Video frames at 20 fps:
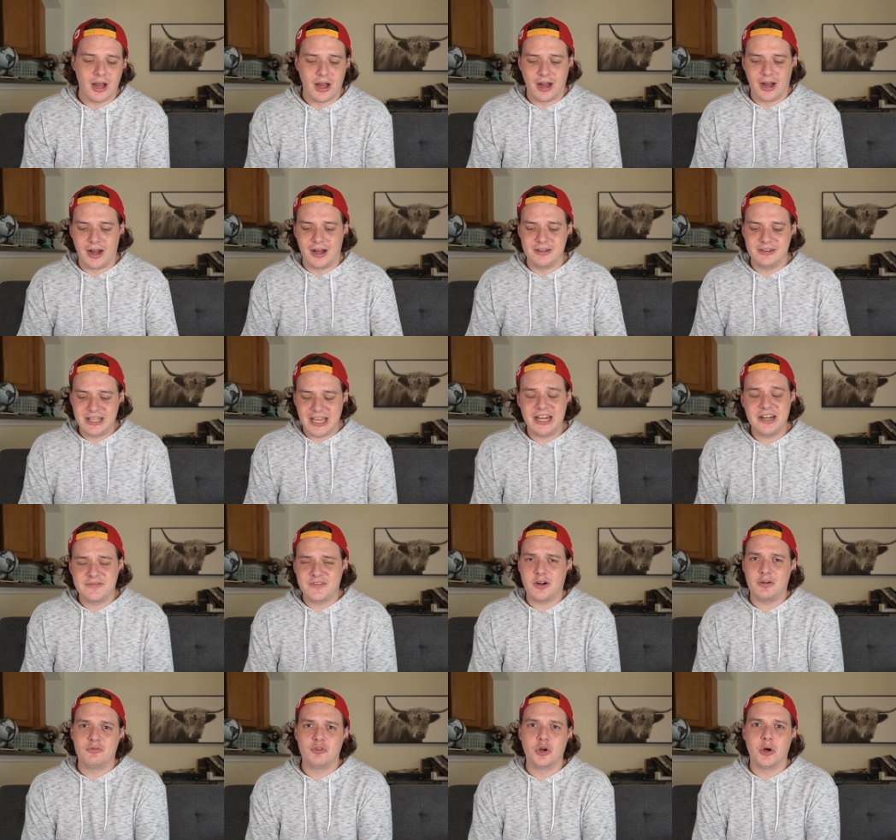Uh, the
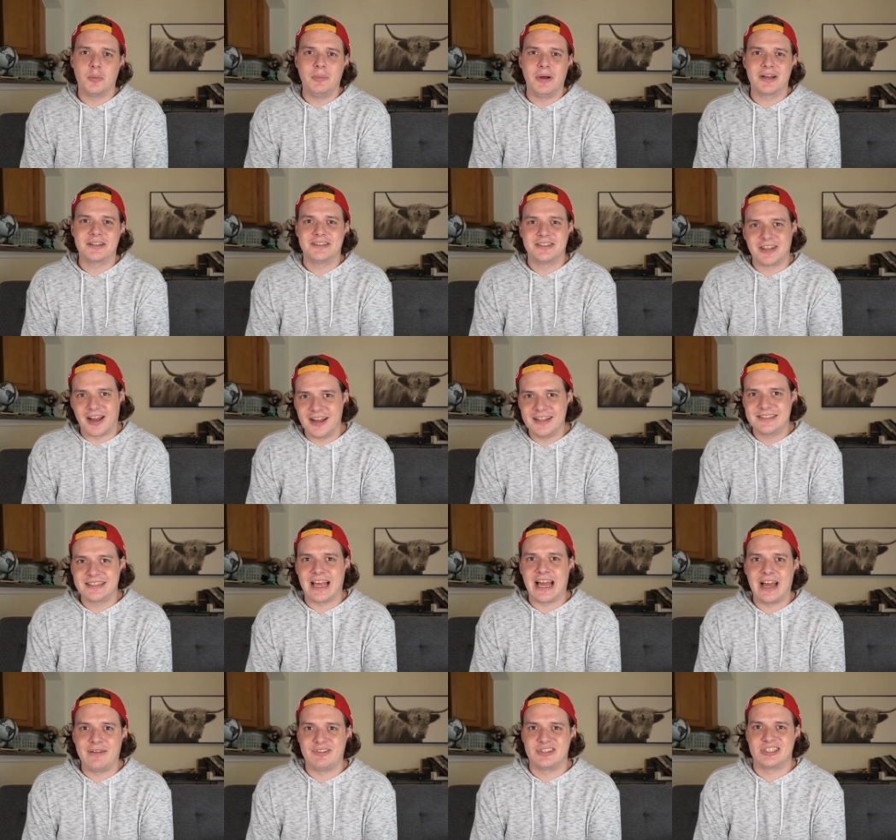NFL rulebook does
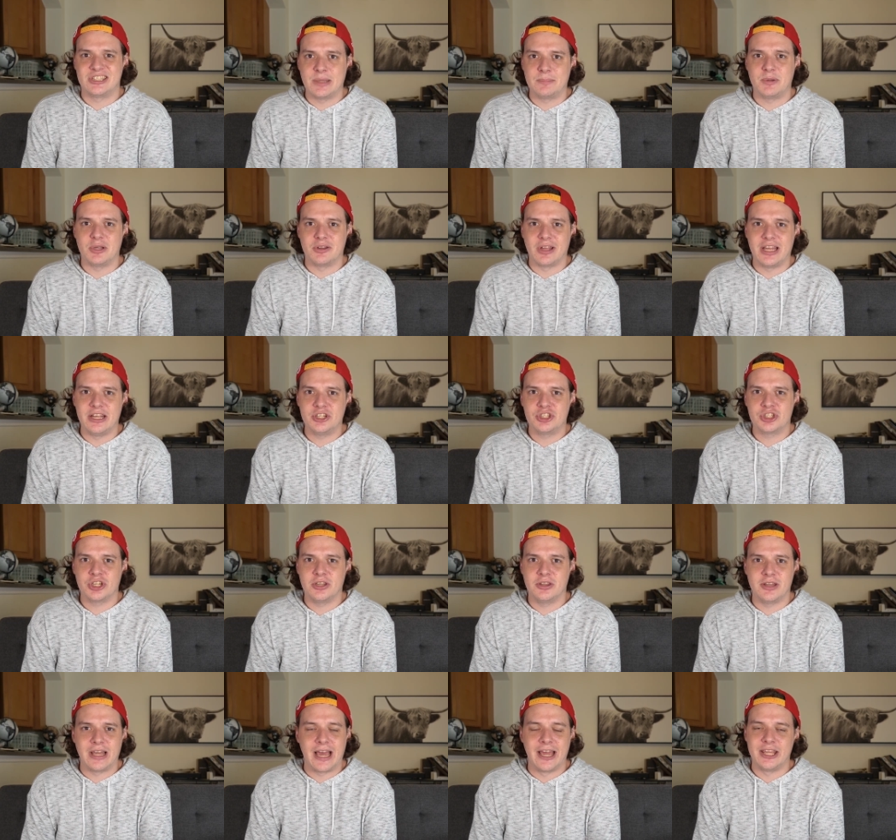have a
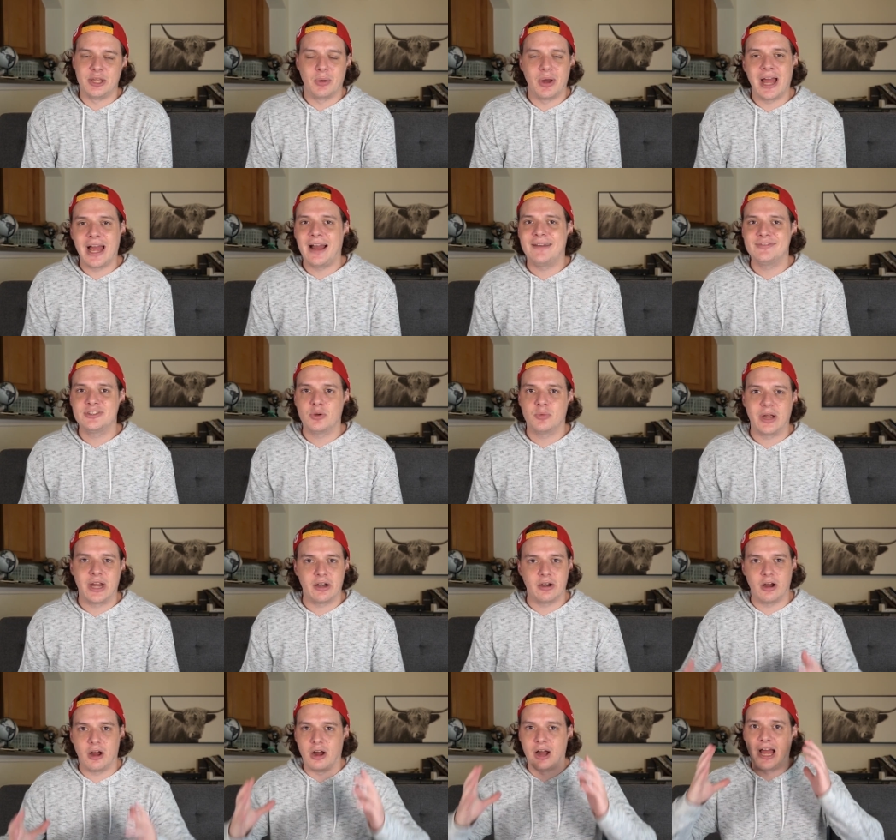stipulation that you have to
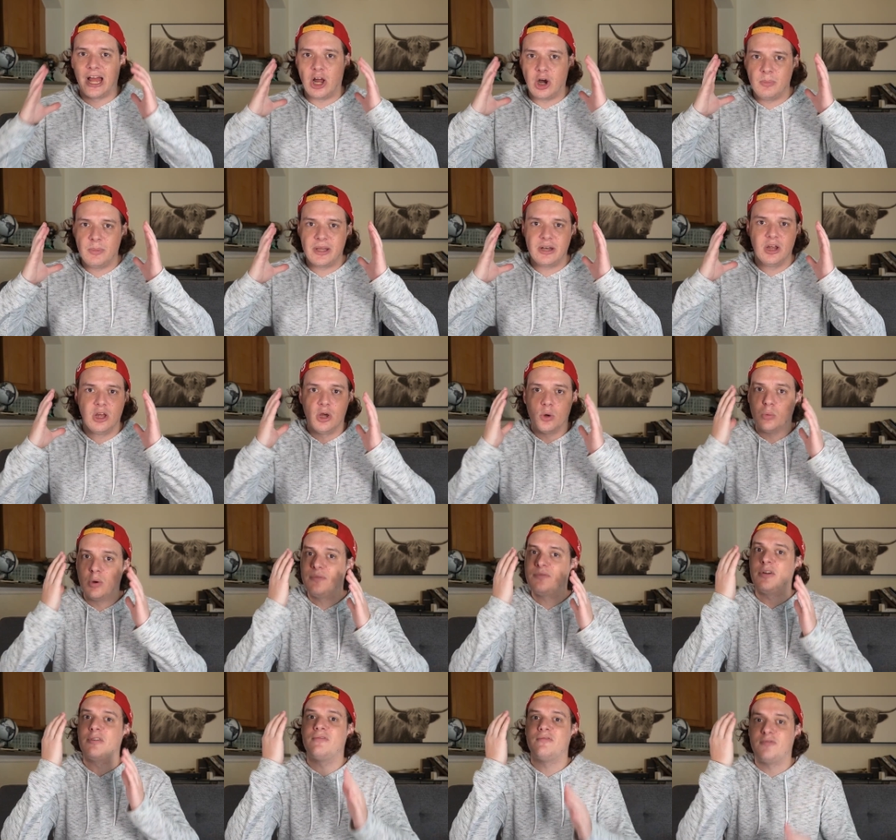wear a helmet
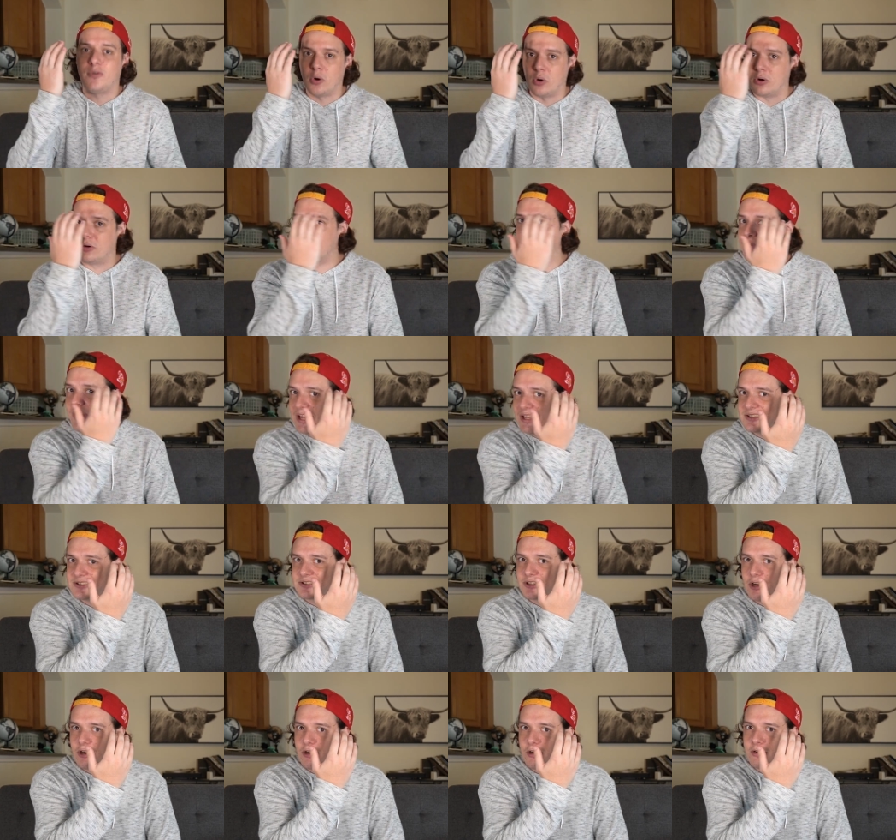with a full
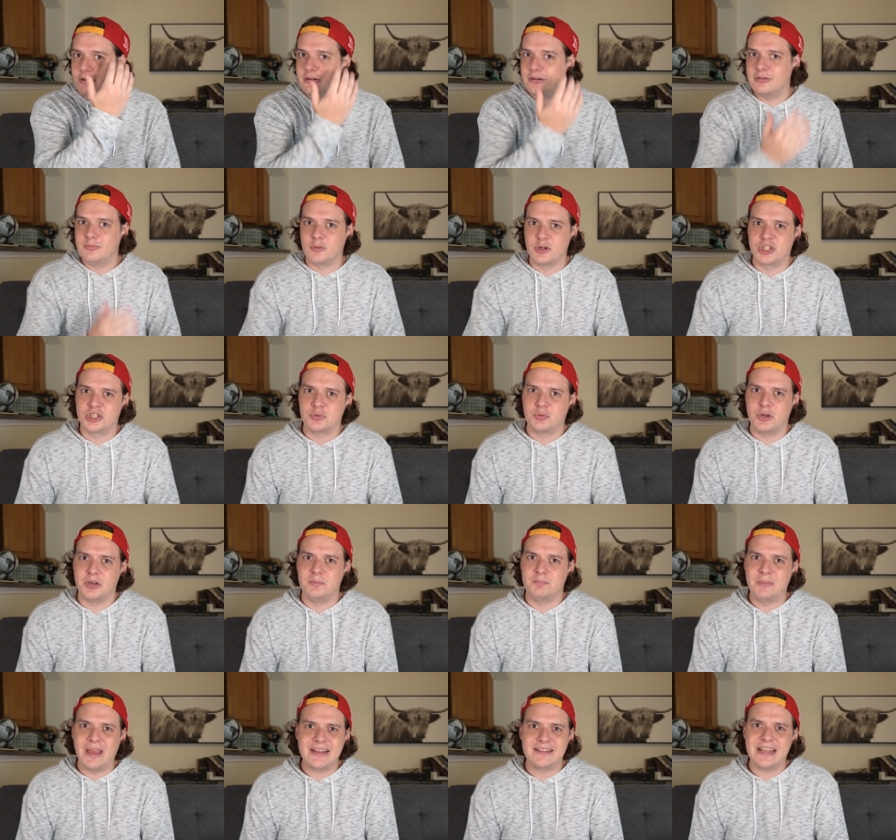face guard, which
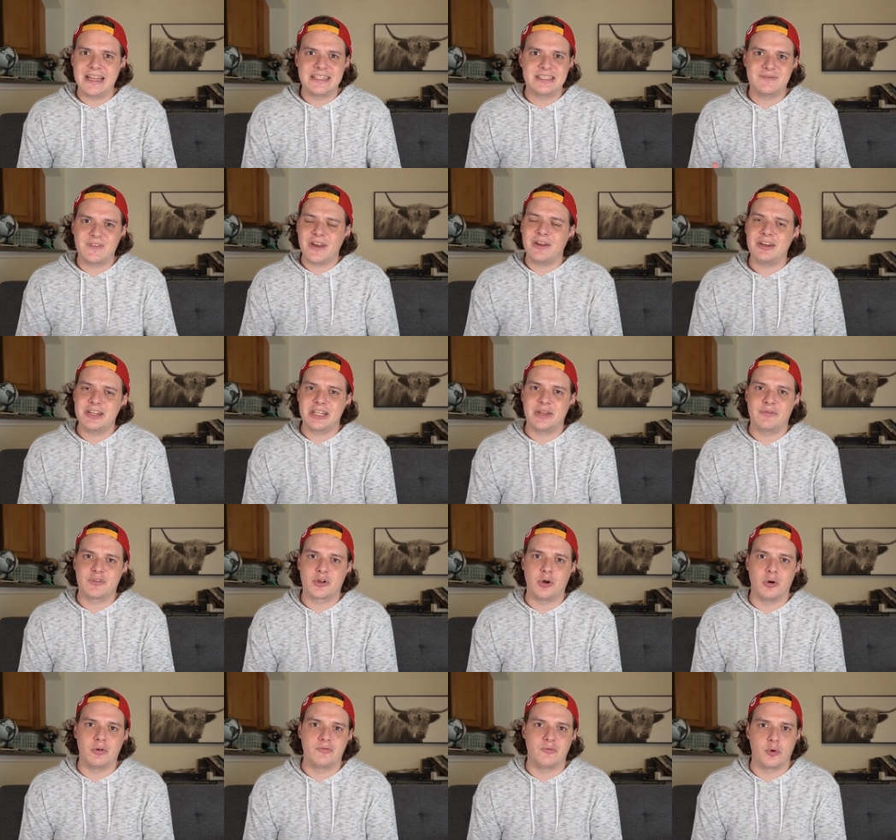would make things very
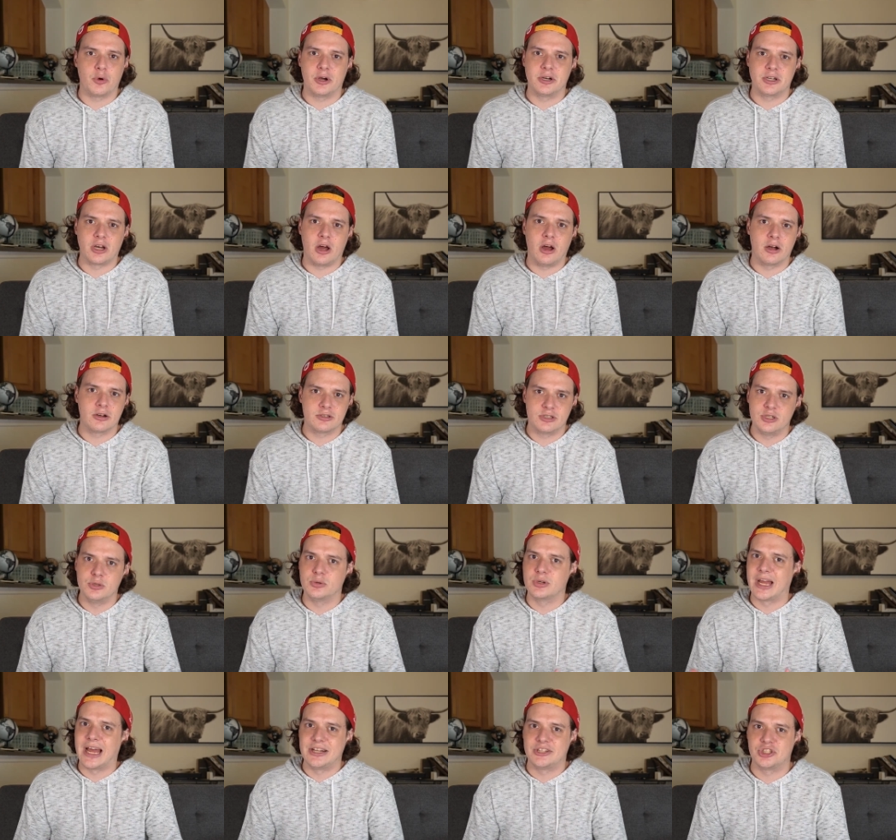difficult for a dog
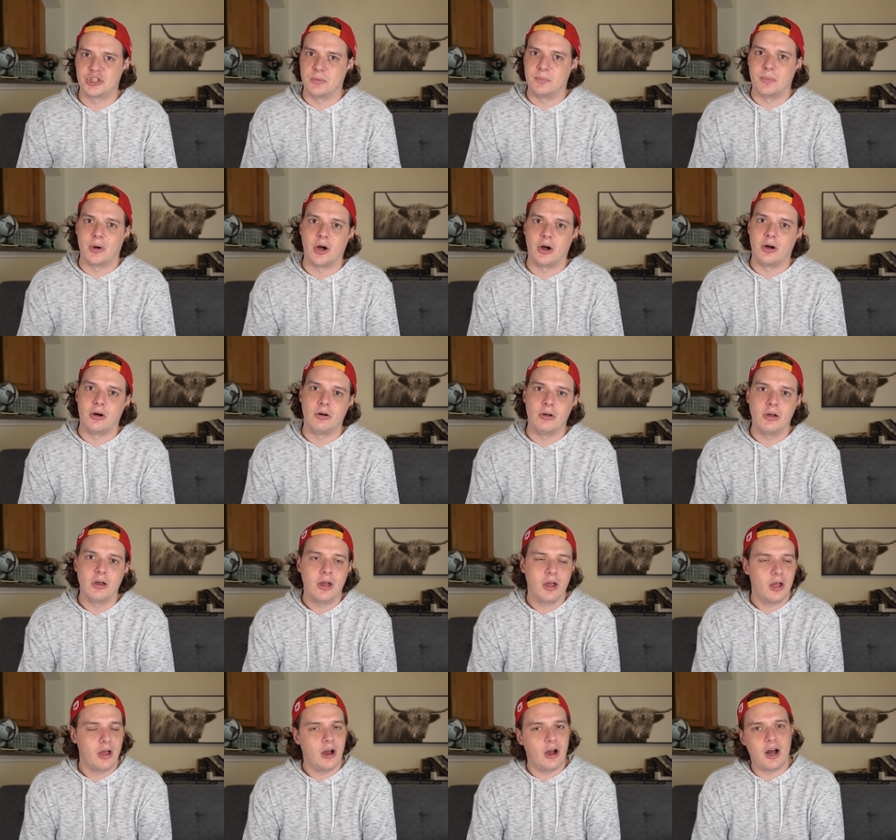to catch a ball.
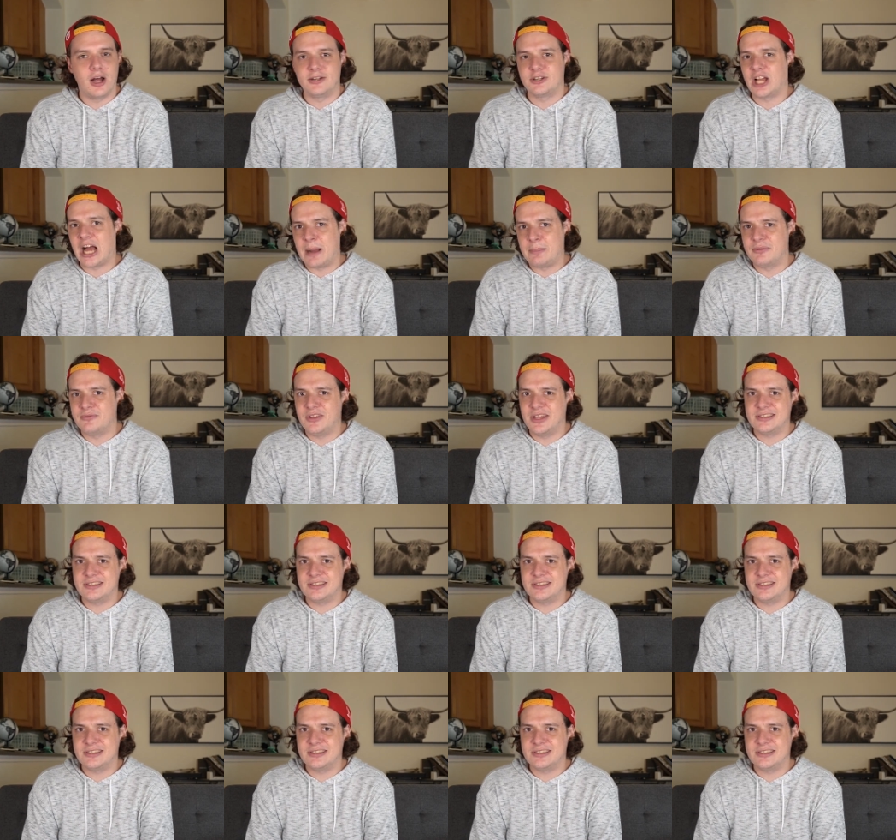On top of